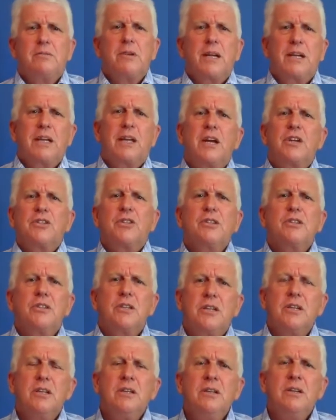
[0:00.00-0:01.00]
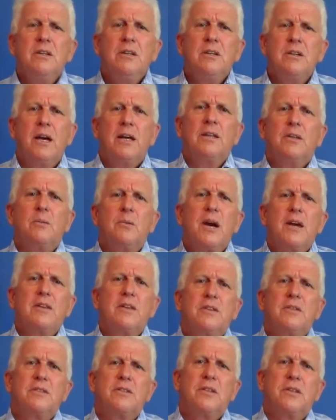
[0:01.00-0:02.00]
regulations here and the way
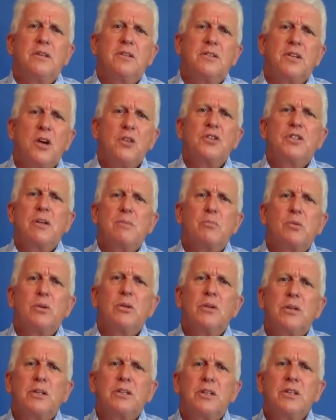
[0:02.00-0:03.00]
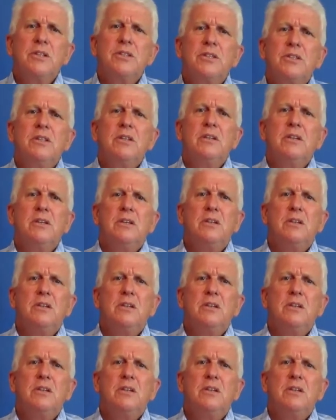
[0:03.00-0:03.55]
that DOSEP will look at this,